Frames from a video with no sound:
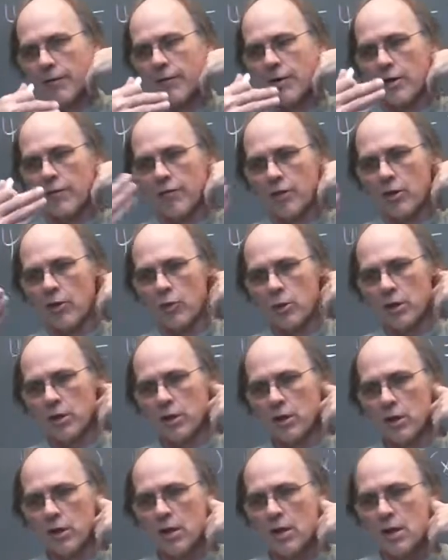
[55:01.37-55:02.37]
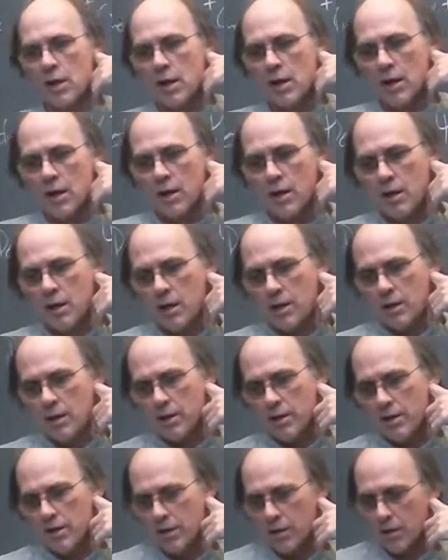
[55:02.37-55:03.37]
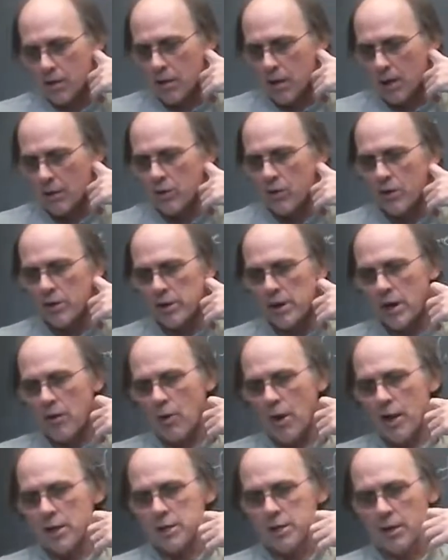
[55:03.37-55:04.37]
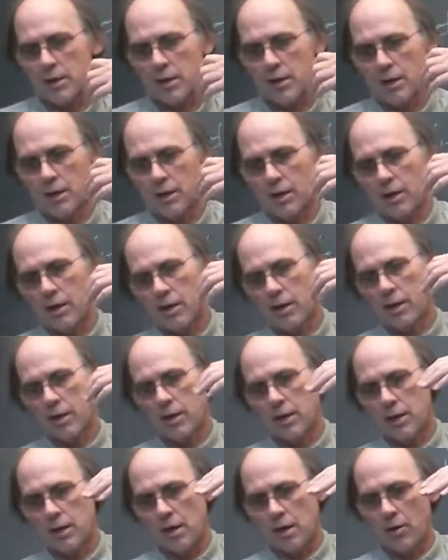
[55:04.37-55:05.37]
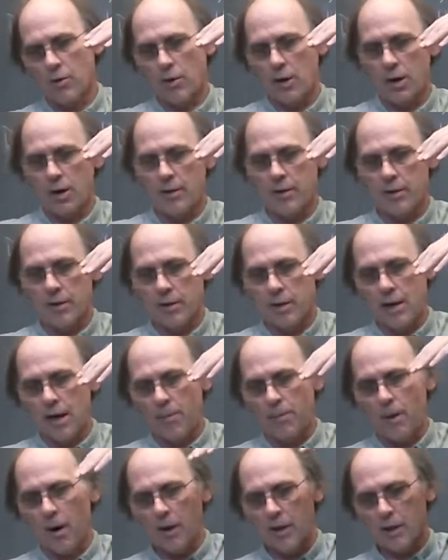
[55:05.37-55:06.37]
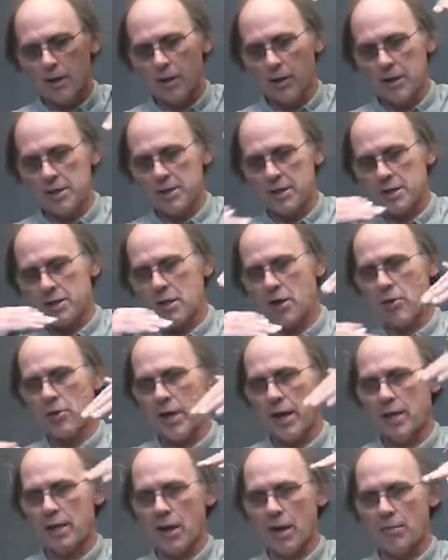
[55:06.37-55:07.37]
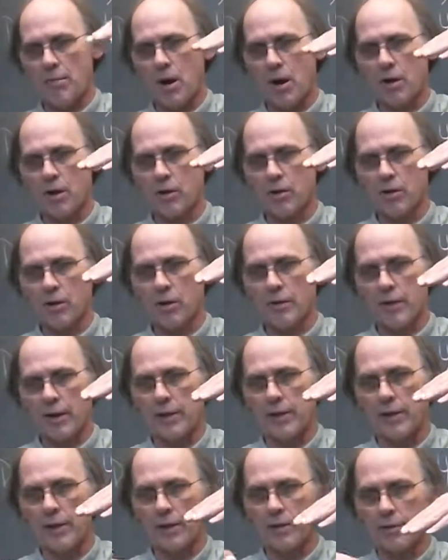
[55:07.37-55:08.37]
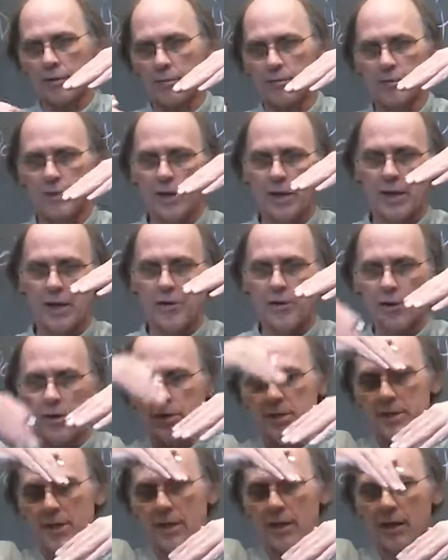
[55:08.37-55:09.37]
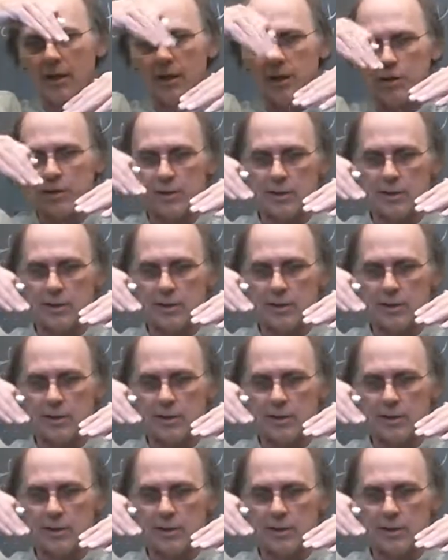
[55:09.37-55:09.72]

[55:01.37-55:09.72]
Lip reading: for the real Klein-Gordon equation, you know, a particle is its own antiparticle. That, you know, introducing